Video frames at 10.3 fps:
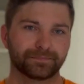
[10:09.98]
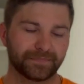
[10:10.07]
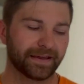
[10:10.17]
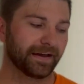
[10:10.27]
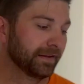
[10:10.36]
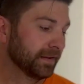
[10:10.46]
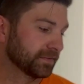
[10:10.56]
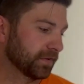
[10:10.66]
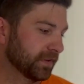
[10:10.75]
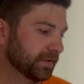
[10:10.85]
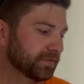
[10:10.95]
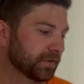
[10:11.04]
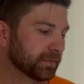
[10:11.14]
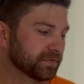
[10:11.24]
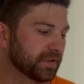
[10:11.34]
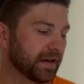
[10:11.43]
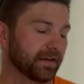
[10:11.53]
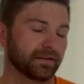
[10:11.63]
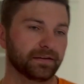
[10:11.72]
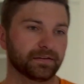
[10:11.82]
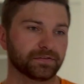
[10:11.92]
Yeah, so this
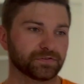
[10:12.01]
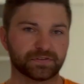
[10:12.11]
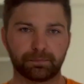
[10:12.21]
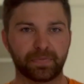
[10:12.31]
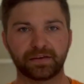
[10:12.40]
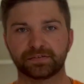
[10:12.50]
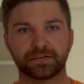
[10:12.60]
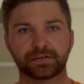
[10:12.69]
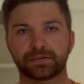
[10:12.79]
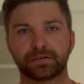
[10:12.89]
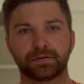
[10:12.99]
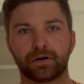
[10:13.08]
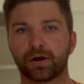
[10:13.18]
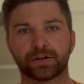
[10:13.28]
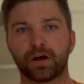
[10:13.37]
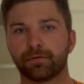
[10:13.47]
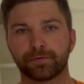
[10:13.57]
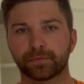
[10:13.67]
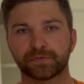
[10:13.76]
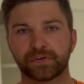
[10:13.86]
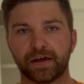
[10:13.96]
thermostat is just a basic on and off
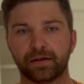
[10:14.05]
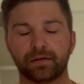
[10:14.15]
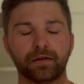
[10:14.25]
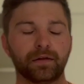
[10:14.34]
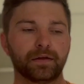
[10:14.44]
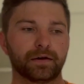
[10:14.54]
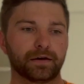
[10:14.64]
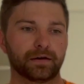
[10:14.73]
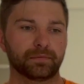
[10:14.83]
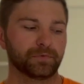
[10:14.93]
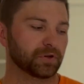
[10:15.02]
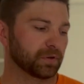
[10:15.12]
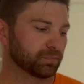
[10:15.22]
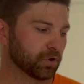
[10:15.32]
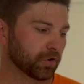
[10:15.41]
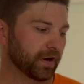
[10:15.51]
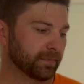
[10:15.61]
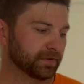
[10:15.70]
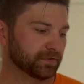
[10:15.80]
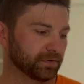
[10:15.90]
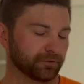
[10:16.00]
thermostat. You can program
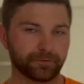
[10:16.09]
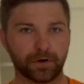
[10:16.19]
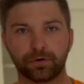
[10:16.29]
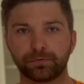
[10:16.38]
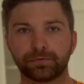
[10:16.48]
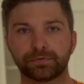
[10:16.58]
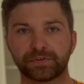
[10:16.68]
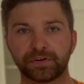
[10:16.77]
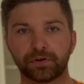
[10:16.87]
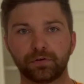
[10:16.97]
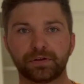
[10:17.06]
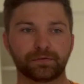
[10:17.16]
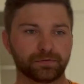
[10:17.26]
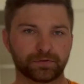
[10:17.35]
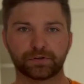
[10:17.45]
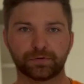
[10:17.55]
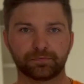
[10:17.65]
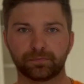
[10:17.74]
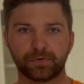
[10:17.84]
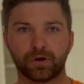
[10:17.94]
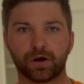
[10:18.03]
it to your phone still and turn
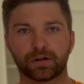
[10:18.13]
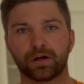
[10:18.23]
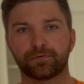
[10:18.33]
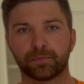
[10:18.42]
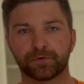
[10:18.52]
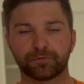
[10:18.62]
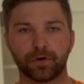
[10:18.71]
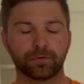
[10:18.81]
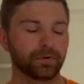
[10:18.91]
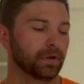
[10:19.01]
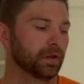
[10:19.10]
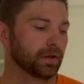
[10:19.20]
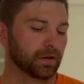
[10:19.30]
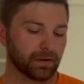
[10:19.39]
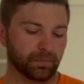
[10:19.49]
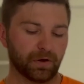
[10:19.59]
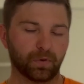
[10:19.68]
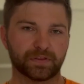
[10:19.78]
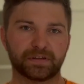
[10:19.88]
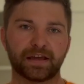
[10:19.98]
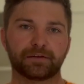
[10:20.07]
it on and off from your phone. But
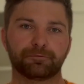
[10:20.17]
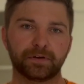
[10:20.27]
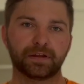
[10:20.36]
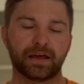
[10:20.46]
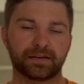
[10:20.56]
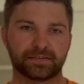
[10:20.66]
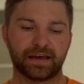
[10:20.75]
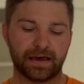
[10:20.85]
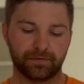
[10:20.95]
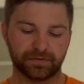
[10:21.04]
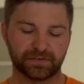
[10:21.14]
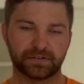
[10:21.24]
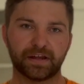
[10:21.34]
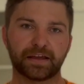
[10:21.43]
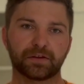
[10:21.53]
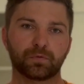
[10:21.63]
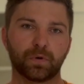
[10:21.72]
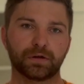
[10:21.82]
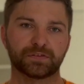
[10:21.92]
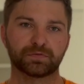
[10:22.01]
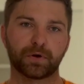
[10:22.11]
what the Daikin Fit has to have is the Daikin
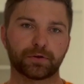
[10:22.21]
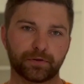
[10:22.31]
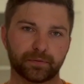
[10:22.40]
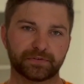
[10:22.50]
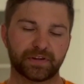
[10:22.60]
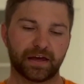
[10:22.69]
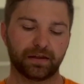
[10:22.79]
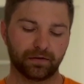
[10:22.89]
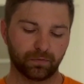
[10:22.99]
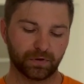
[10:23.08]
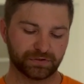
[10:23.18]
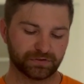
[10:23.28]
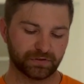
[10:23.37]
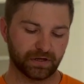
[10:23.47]
1 smart thermostat, which